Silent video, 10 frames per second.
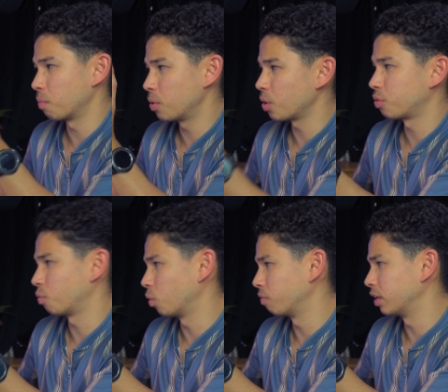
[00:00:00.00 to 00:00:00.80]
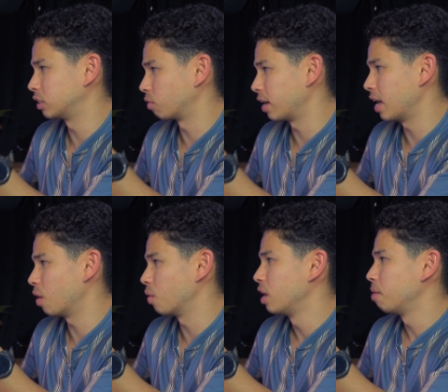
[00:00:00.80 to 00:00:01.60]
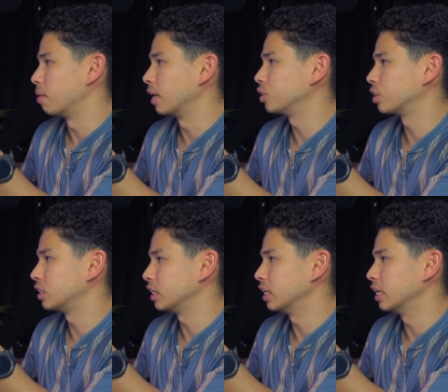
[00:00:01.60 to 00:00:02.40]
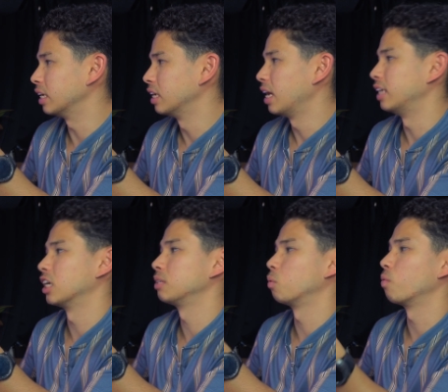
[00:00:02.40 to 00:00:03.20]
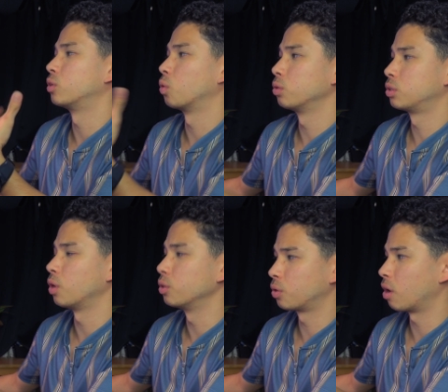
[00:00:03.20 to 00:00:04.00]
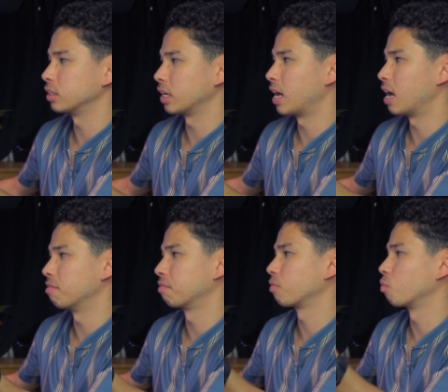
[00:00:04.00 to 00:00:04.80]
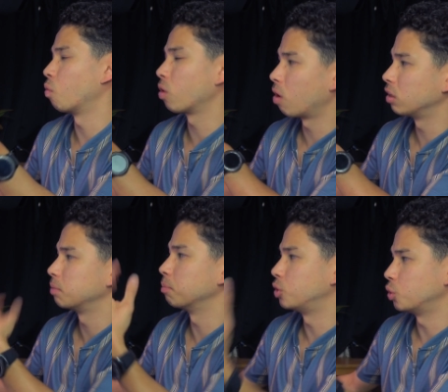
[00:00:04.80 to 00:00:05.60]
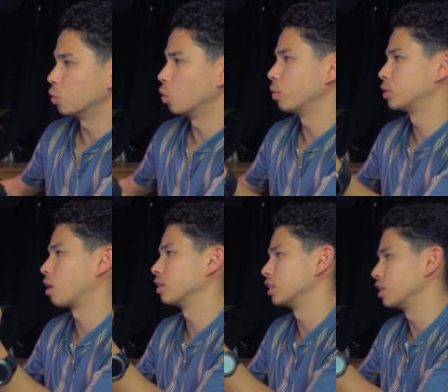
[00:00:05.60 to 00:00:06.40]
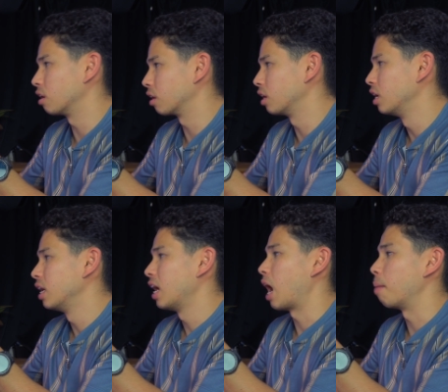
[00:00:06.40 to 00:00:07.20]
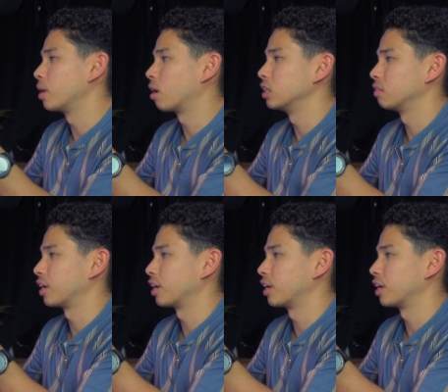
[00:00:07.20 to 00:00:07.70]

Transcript: I won't go through all of it right now, but as you can see here, it tells me all the to total cards I have, what cards are mature, which cards are young, how many cards I've